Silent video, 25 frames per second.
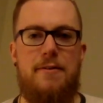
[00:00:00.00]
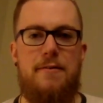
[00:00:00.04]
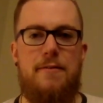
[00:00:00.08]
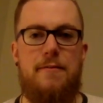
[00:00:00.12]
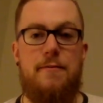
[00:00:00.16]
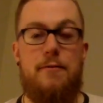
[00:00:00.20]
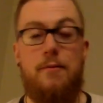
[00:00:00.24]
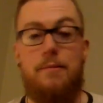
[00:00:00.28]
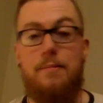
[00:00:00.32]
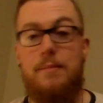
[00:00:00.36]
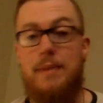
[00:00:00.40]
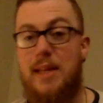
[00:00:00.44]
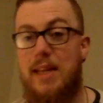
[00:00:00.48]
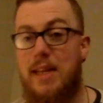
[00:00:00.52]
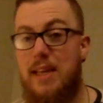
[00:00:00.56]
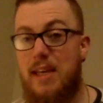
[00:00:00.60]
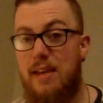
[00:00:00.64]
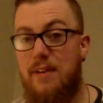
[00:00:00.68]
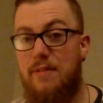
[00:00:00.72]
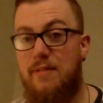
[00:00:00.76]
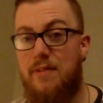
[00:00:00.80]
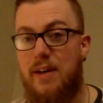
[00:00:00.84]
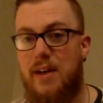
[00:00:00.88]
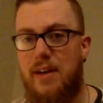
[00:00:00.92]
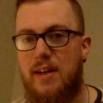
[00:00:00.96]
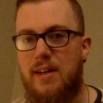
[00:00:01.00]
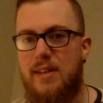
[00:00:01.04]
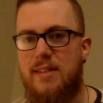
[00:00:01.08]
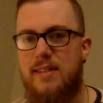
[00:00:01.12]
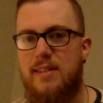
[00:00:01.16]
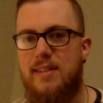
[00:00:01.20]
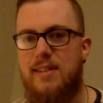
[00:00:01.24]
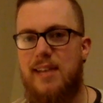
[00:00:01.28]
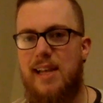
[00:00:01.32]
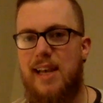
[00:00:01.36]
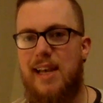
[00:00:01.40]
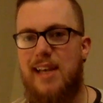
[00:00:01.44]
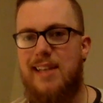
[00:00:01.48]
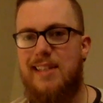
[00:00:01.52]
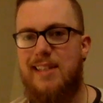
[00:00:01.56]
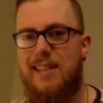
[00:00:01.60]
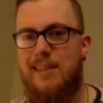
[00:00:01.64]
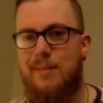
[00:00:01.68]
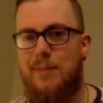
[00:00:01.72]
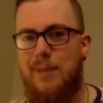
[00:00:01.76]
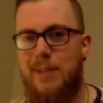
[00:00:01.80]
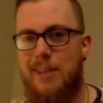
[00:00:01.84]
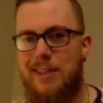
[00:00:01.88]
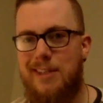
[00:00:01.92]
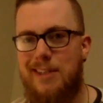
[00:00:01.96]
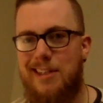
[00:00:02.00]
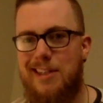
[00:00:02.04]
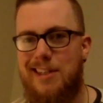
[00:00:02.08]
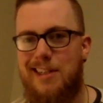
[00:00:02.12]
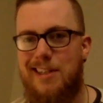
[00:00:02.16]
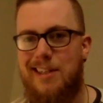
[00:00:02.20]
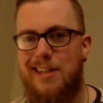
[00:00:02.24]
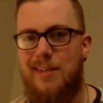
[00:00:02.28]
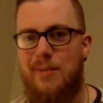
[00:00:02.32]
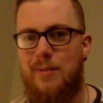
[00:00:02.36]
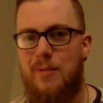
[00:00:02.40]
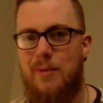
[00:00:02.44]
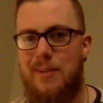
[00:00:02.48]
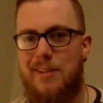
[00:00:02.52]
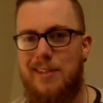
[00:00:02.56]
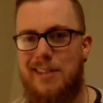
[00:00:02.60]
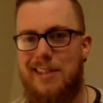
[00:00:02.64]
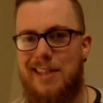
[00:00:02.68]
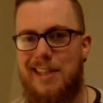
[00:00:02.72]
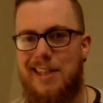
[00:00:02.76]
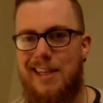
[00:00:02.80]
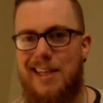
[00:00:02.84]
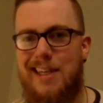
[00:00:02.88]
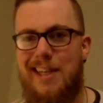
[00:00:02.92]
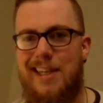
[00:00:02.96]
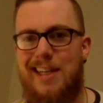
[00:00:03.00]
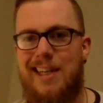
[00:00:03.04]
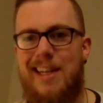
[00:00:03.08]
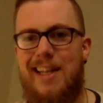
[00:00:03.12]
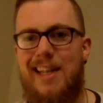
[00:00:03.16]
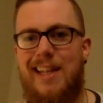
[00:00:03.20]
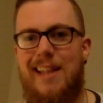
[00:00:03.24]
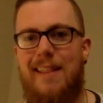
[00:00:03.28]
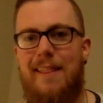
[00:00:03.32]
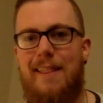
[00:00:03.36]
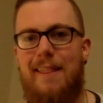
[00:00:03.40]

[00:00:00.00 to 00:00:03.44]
for many of us, as I mentioned, once again,